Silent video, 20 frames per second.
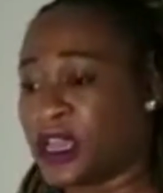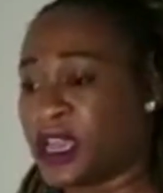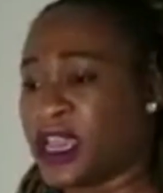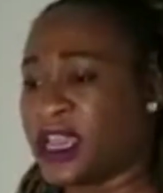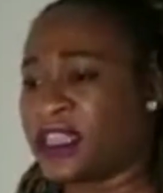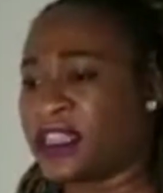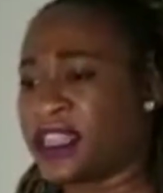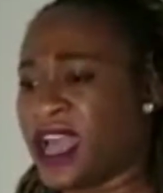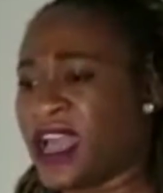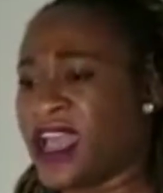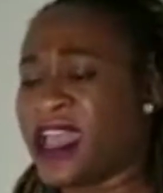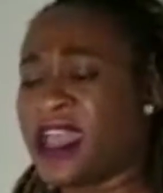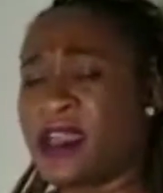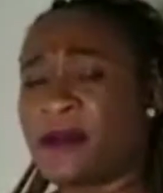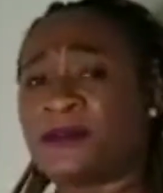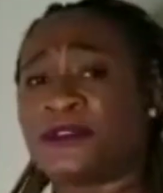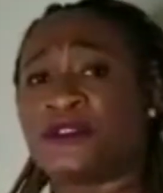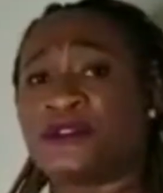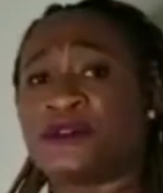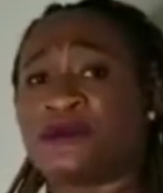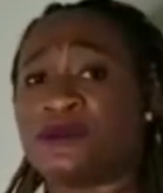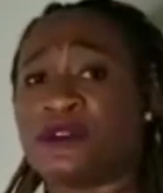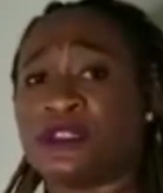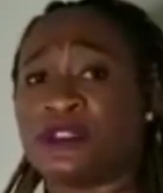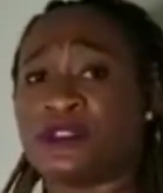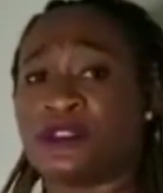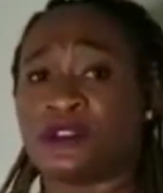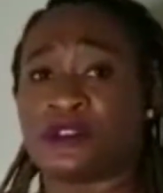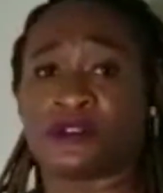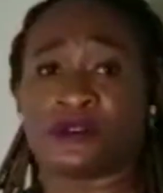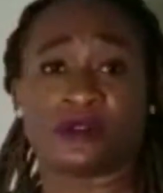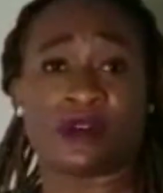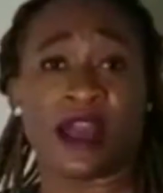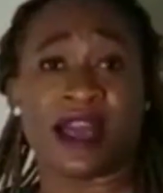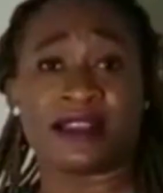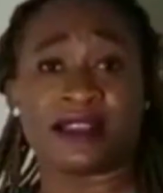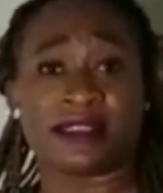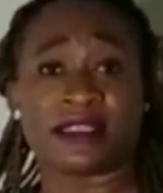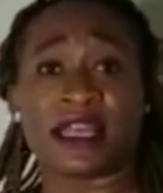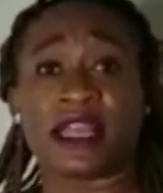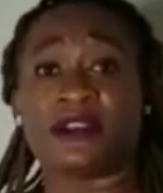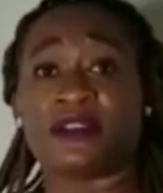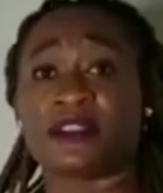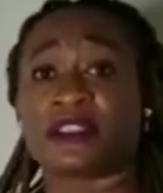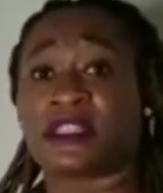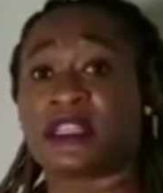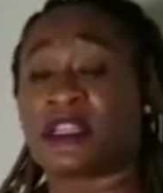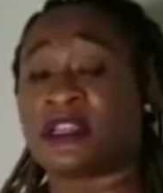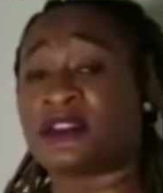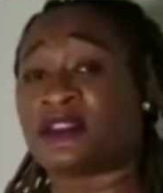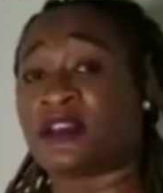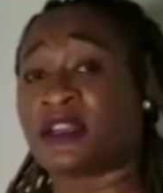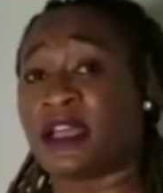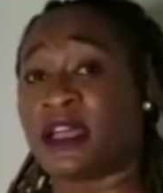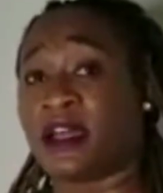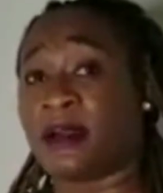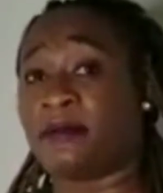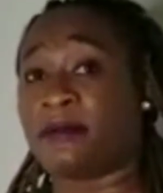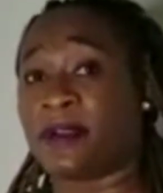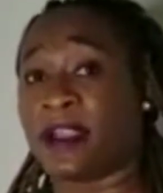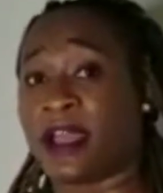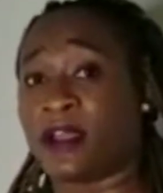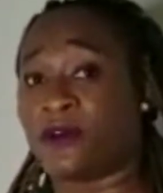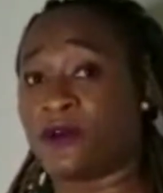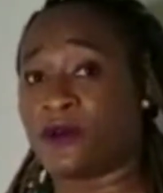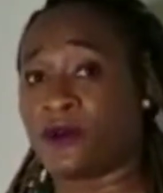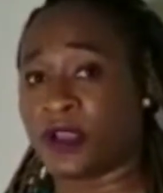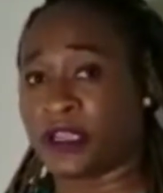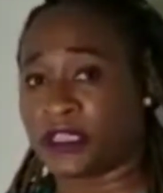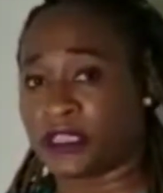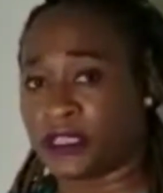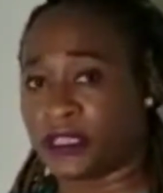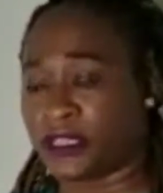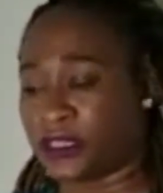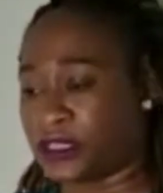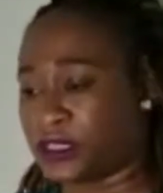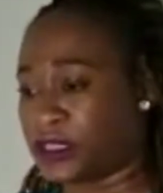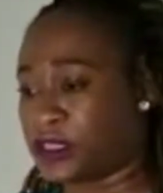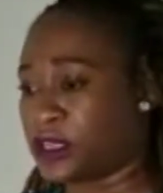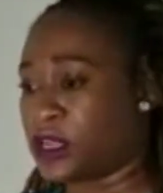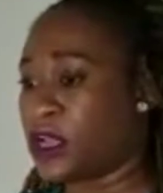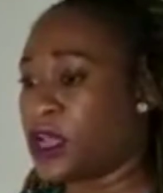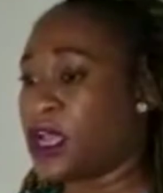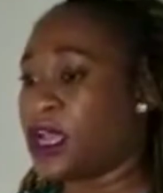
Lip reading: that helps you to answer your selected and applied questions.